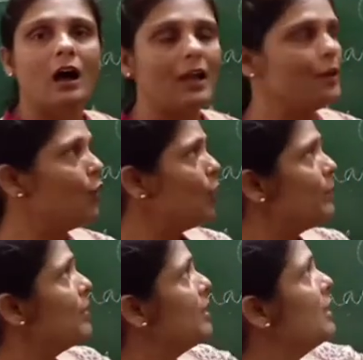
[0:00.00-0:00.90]
I
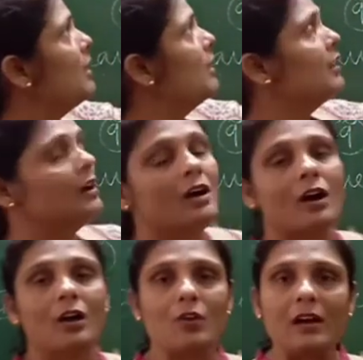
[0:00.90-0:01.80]
hope
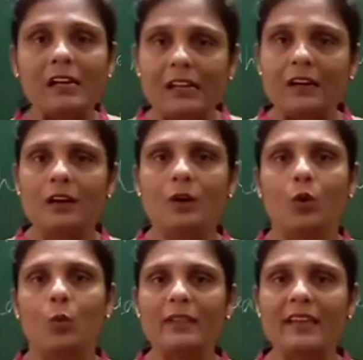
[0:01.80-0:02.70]
you are clear
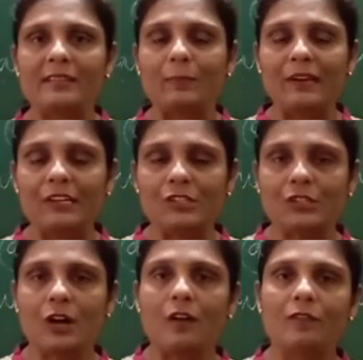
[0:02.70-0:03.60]
with the
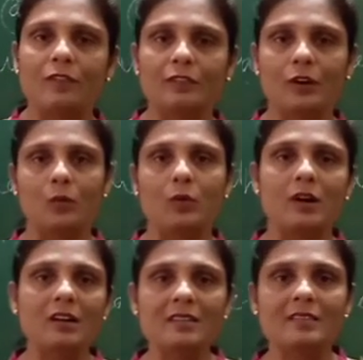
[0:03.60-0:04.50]
explanation of the
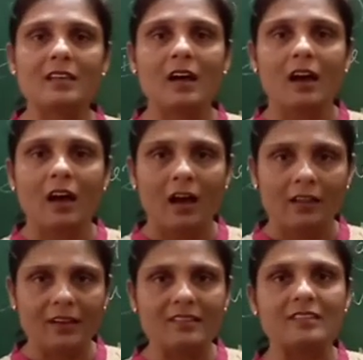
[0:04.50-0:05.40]
words,
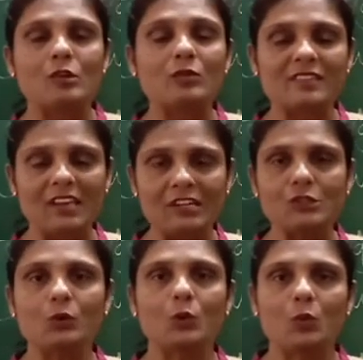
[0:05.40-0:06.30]
that is the usage
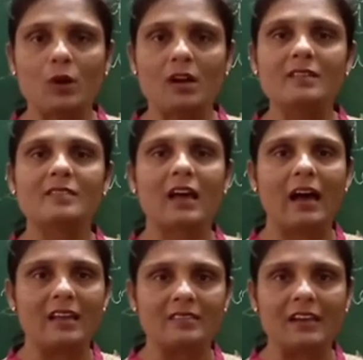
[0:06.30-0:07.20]
of the words
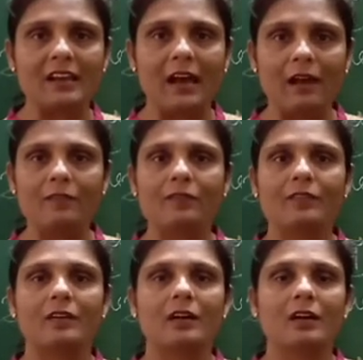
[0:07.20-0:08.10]
has and have.
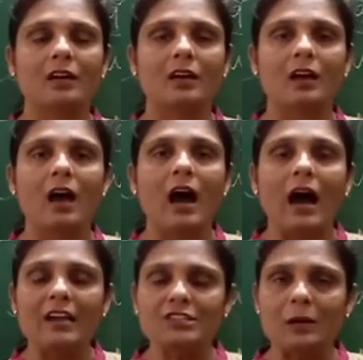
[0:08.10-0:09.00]

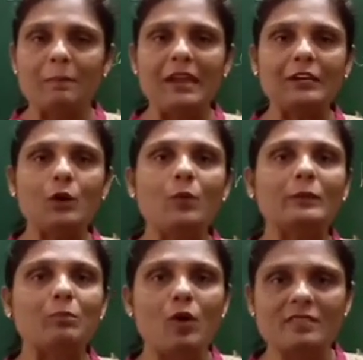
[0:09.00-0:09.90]
I shall meet you
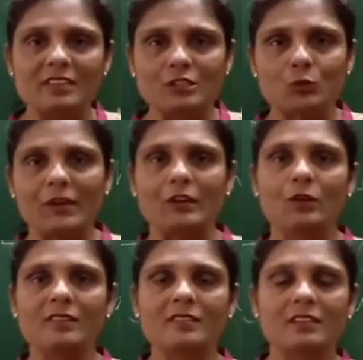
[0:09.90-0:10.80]
with more such
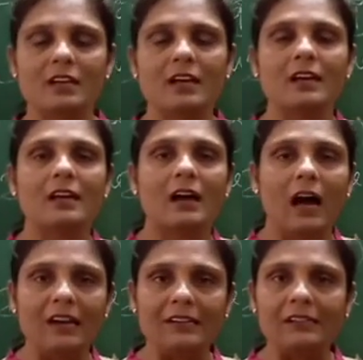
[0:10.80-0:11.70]
videos.
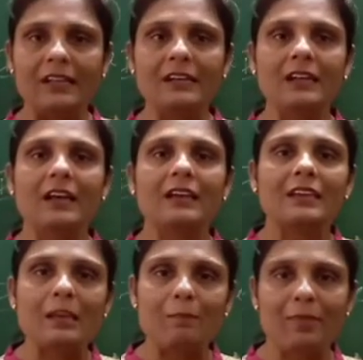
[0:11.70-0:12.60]
Until then,
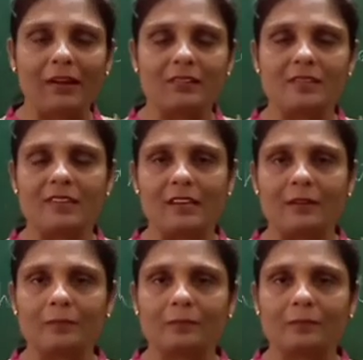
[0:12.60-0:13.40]
keep practicing.